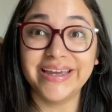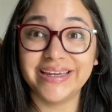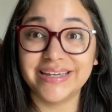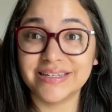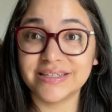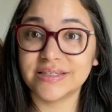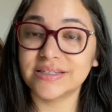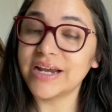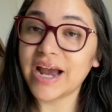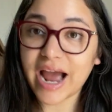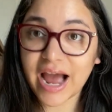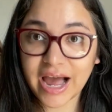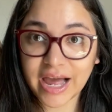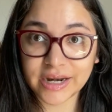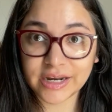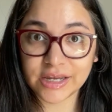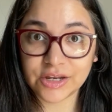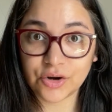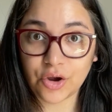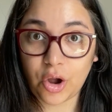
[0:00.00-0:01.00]
is to
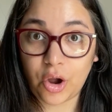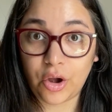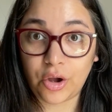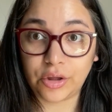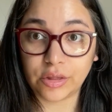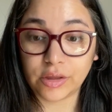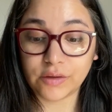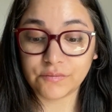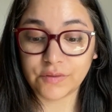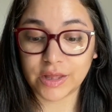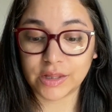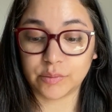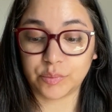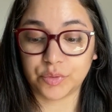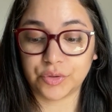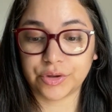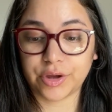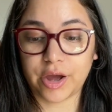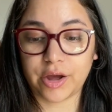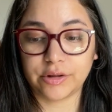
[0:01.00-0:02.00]
add in all
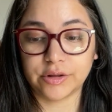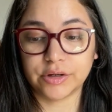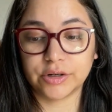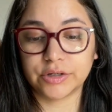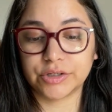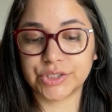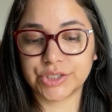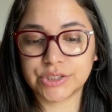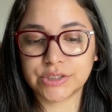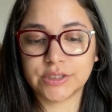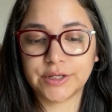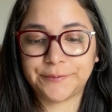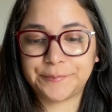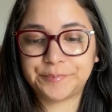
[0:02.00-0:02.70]
available colors.